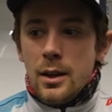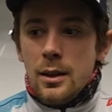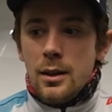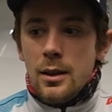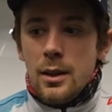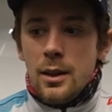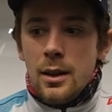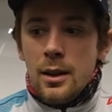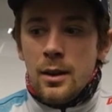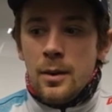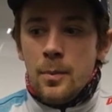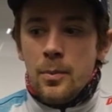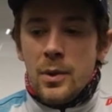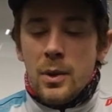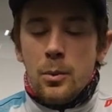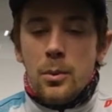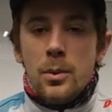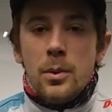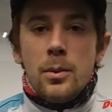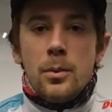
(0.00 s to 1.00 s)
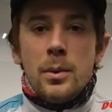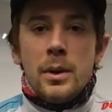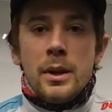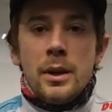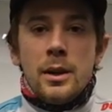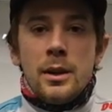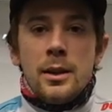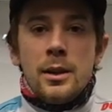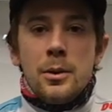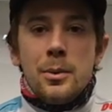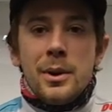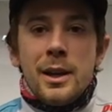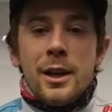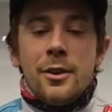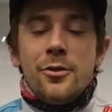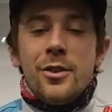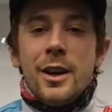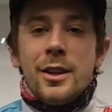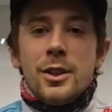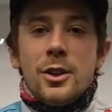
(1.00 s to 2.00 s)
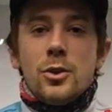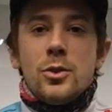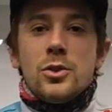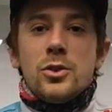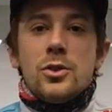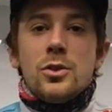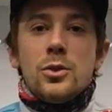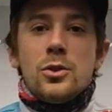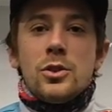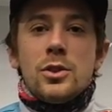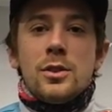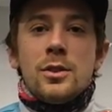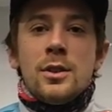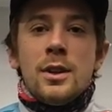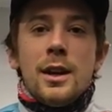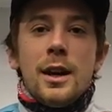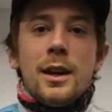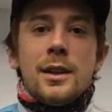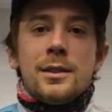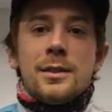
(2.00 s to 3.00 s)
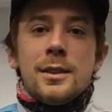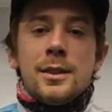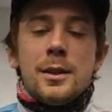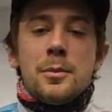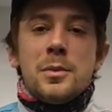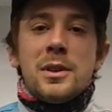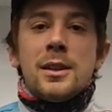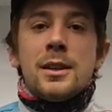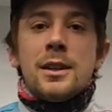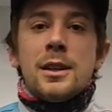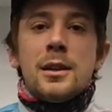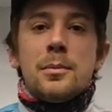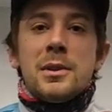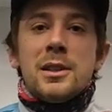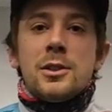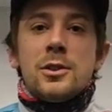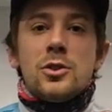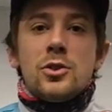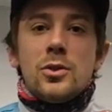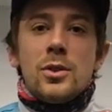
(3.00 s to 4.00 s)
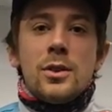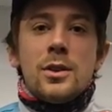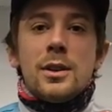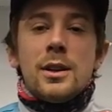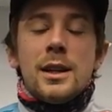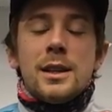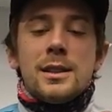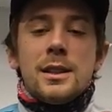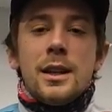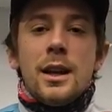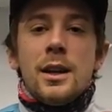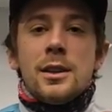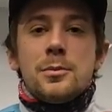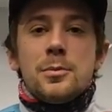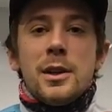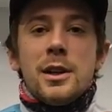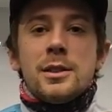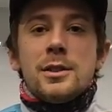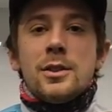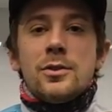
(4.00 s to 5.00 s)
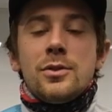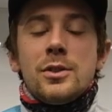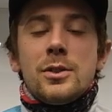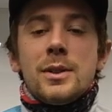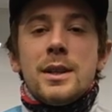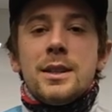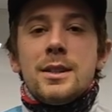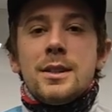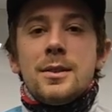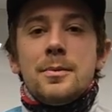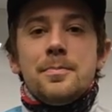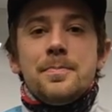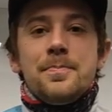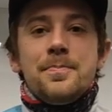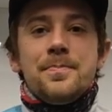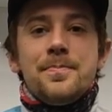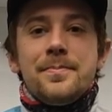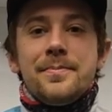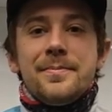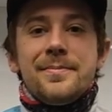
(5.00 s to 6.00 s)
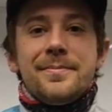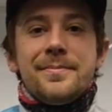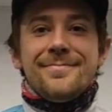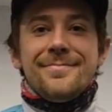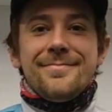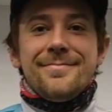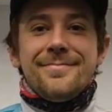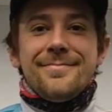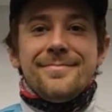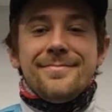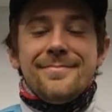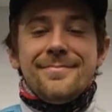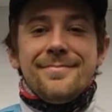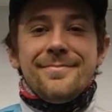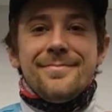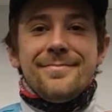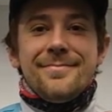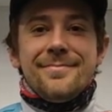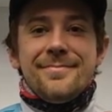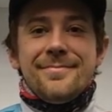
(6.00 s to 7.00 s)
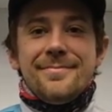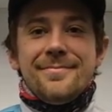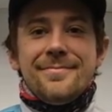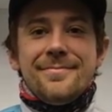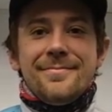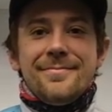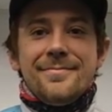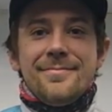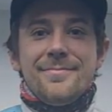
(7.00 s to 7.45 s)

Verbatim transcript: uh, we, we can find a good solution and uh, be a little bit stronger at the last part of the race. Are you happy